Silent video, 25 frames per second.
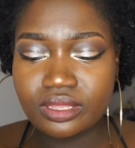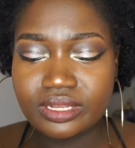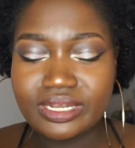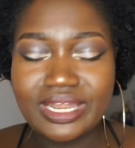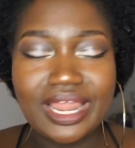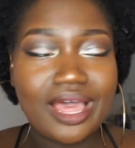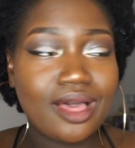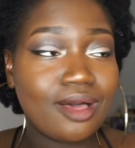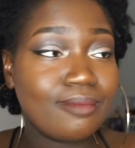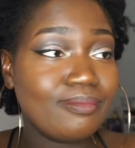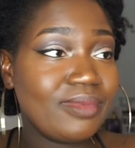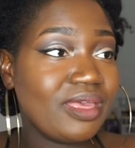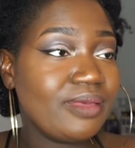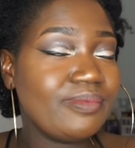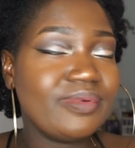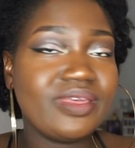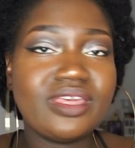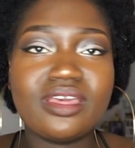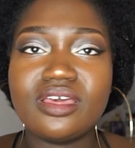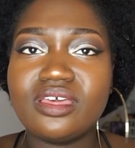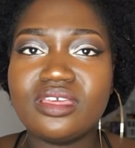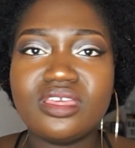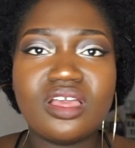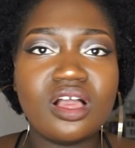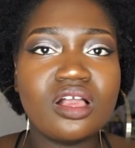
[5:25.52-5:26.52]
Now maybe
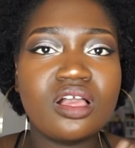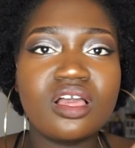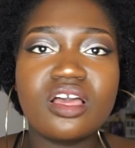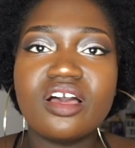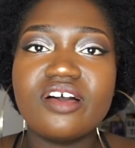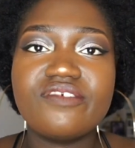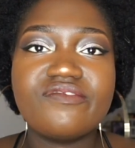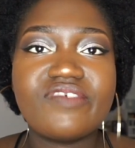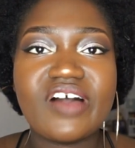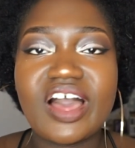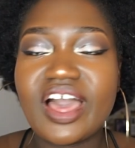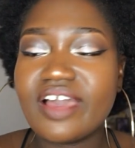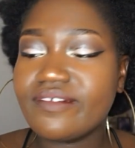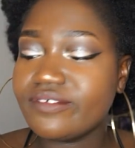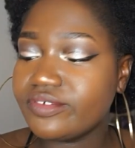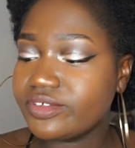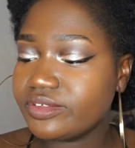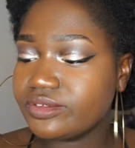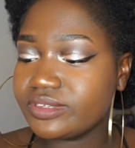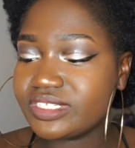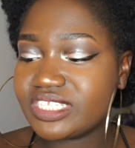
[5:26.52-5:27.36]
a younger 5 or